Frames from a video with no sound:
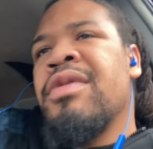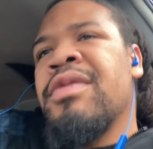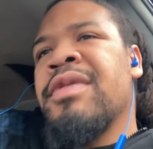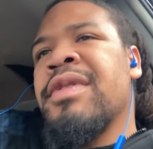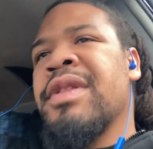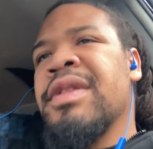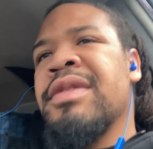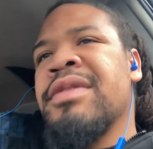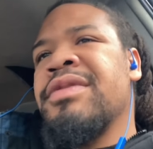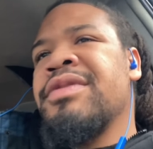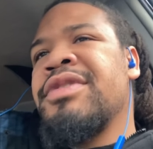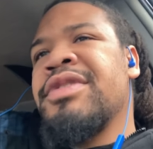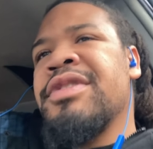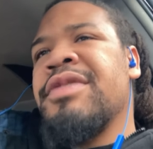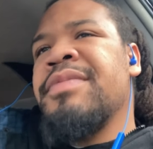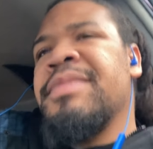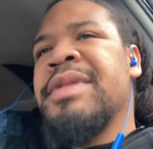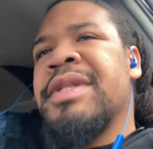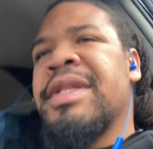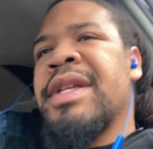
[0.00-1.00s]
well, you
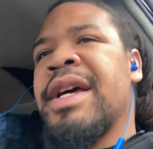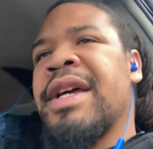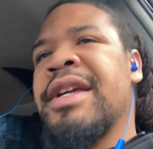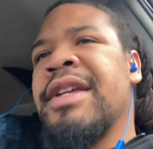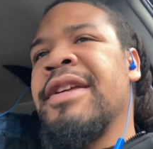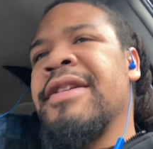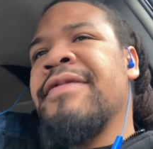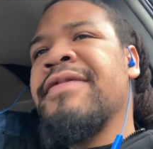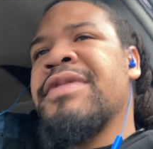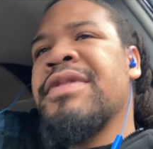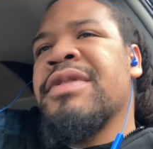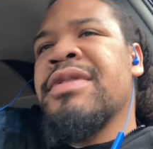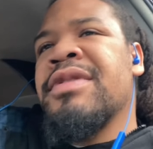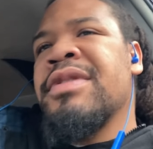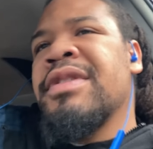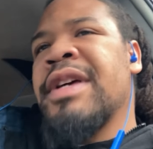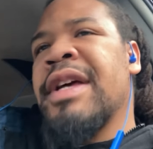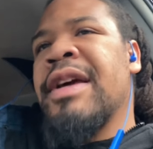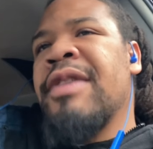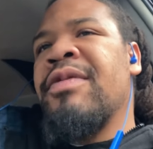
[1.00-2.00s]
shouldn't be naive
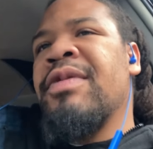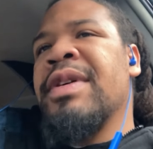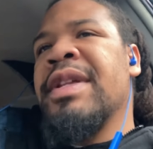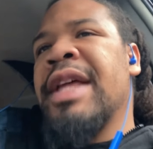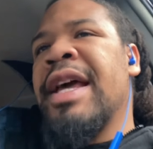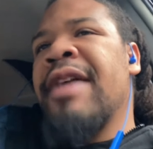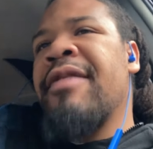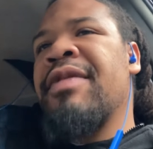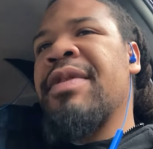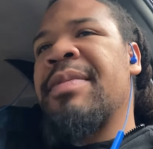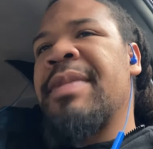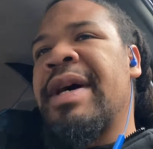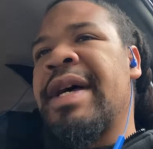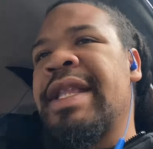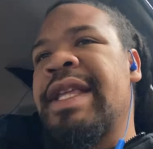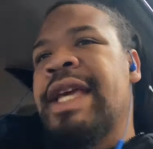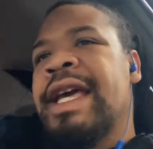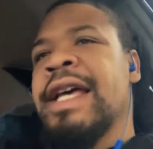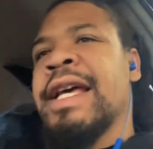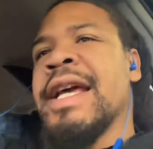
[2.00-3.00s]
to what
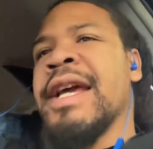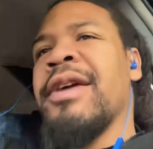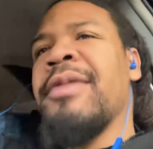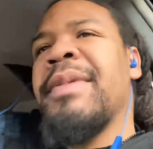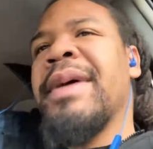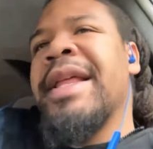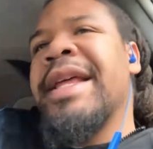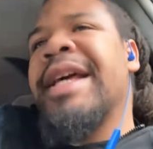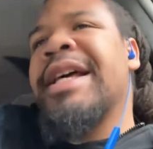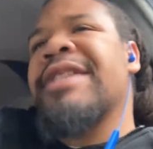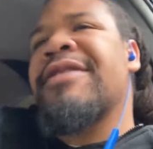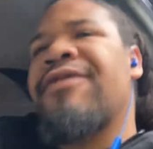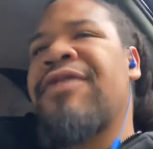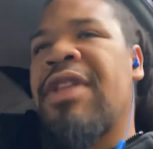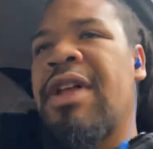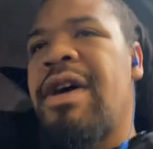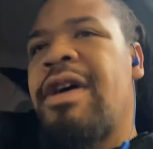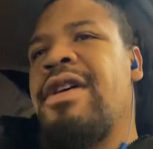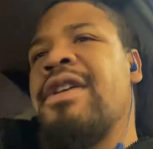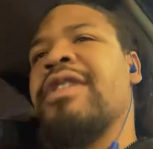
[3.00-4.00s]
everybody has. Everybody has
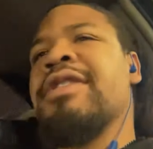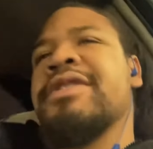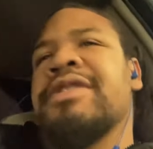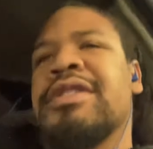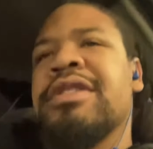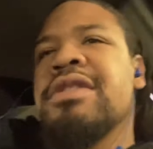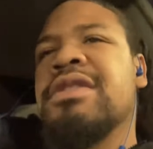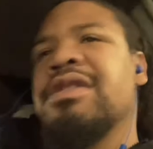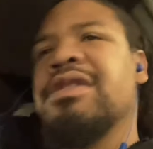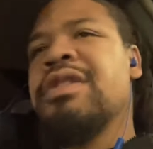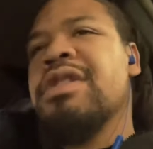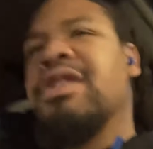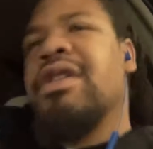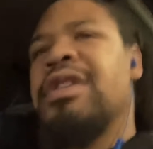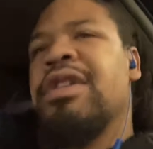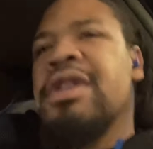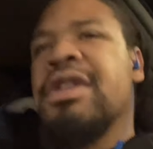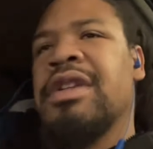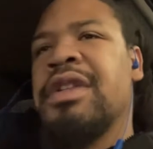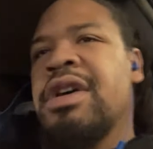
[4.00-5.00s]
flaws,
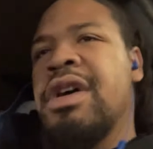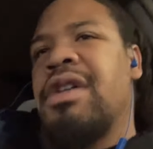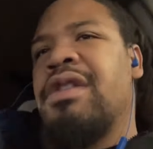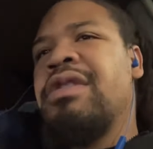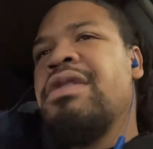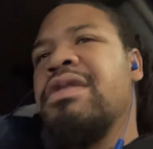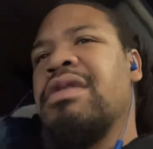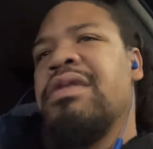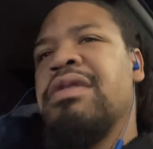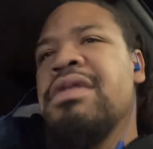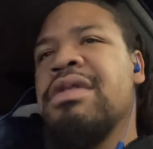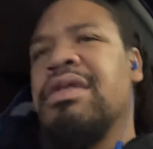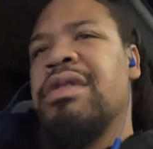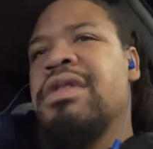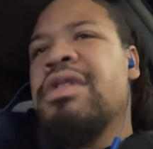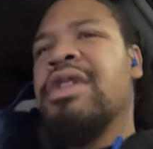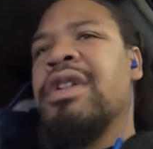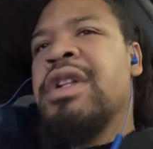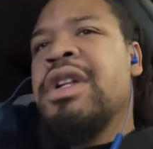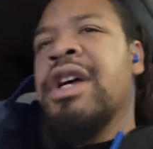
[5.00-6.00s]
you know?
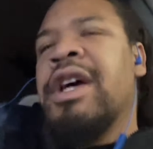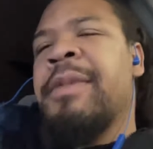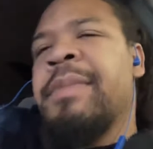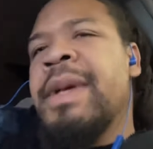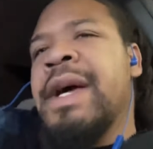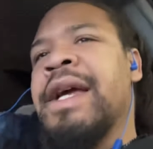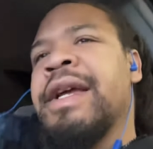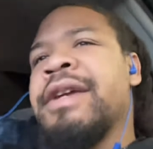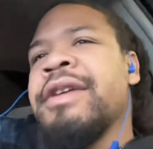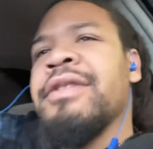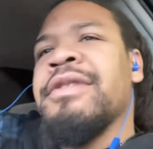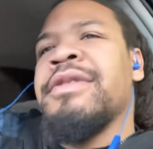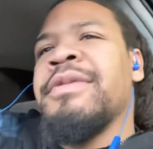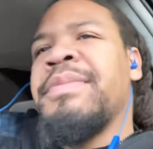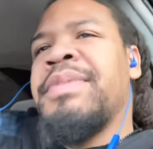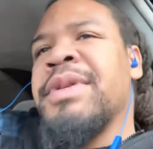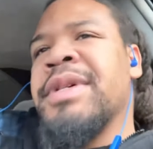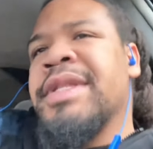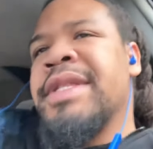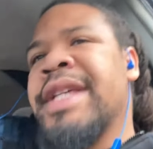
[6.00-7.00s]
not here to
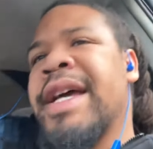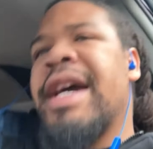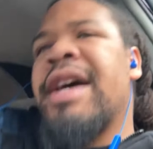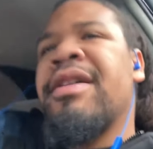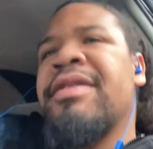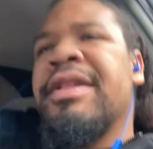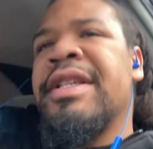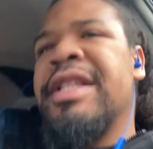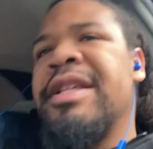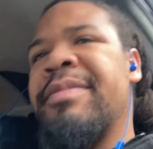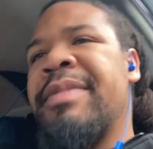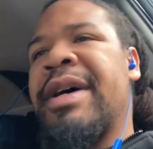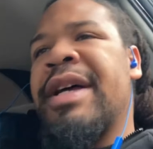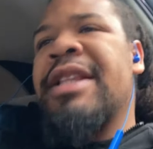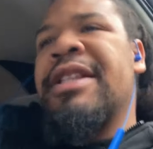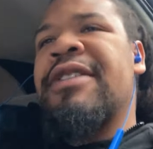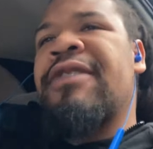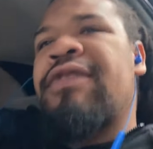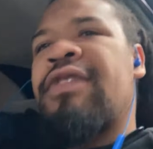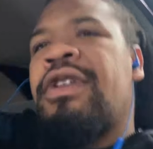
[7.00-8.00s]
put down
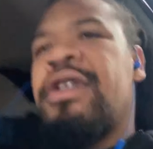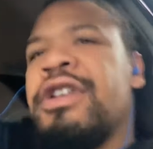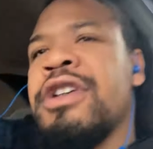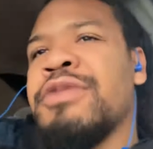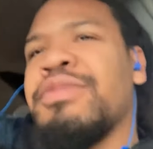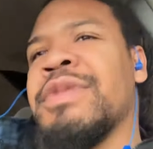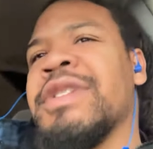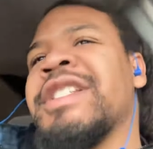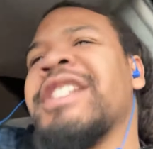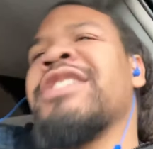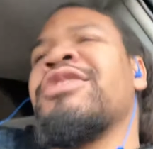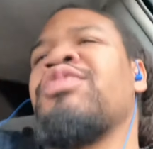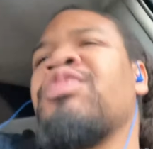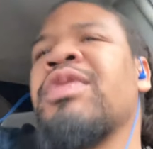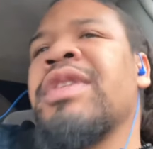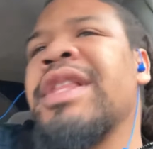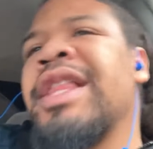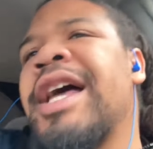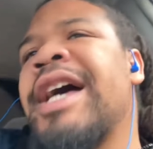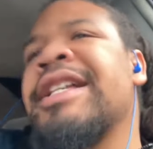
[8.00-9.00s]
anybody's flaws, but just
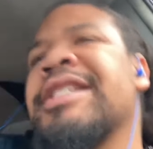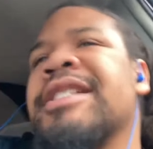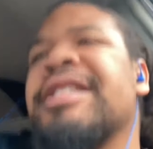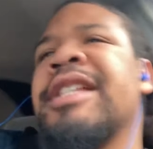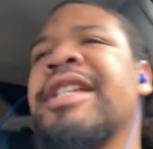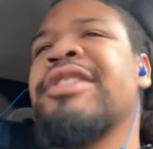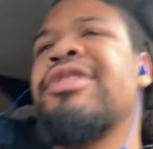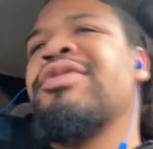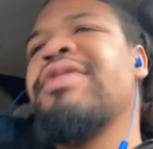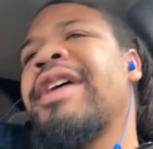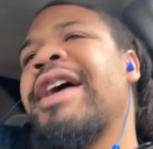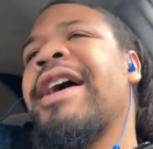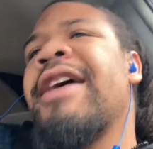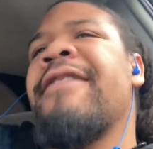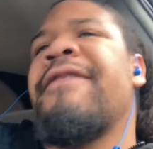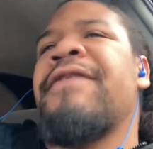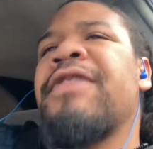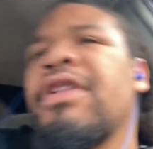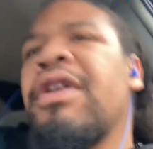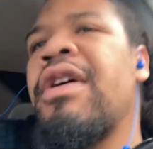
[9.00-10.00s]
realizing that you
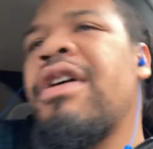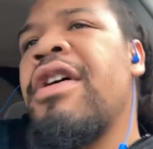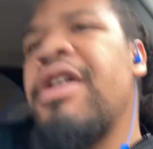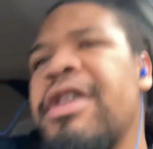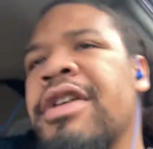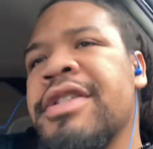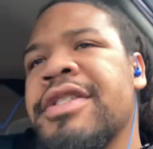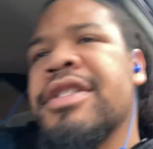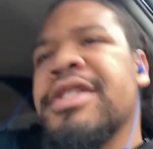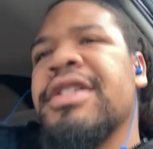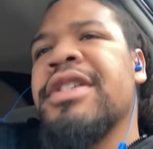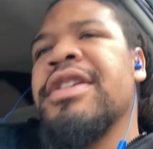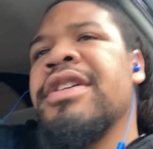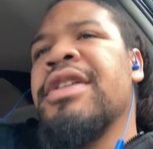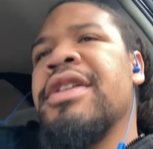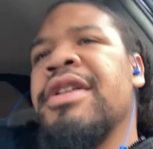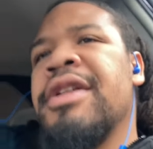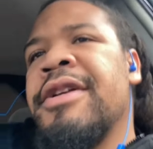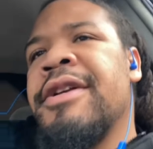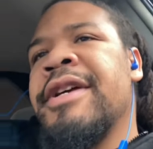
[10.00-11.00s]
have flaws
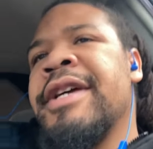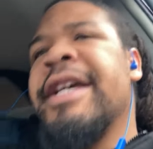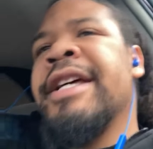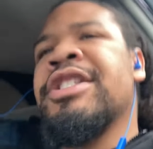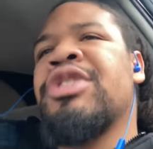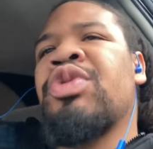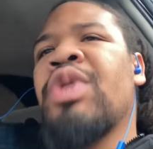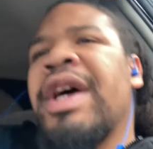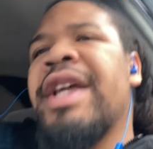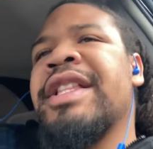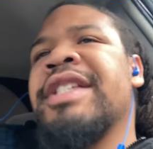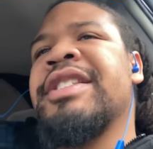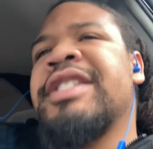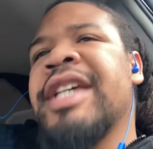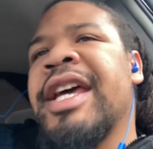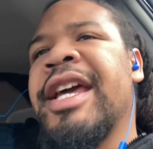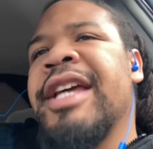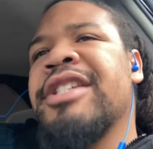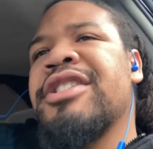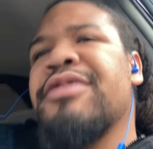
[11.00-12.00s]
and trying to
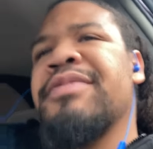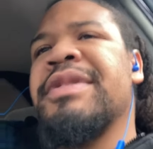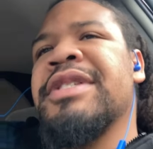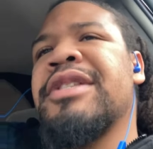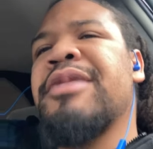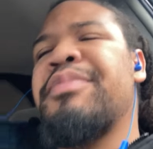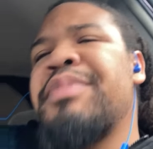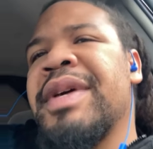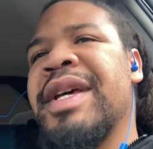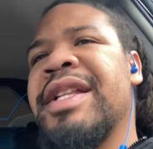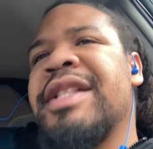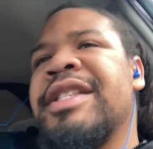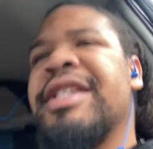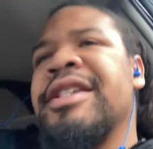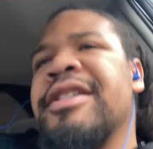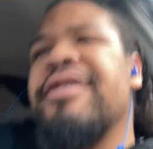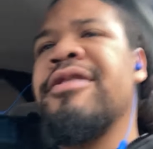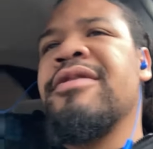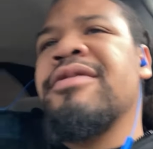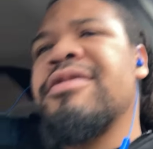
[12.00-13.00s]
change them is a big
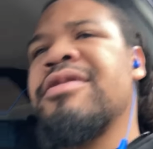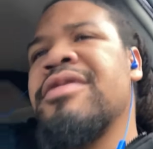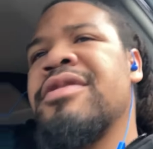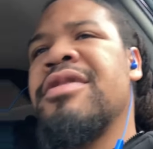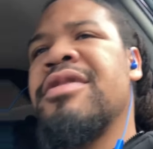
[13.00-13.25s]
deal.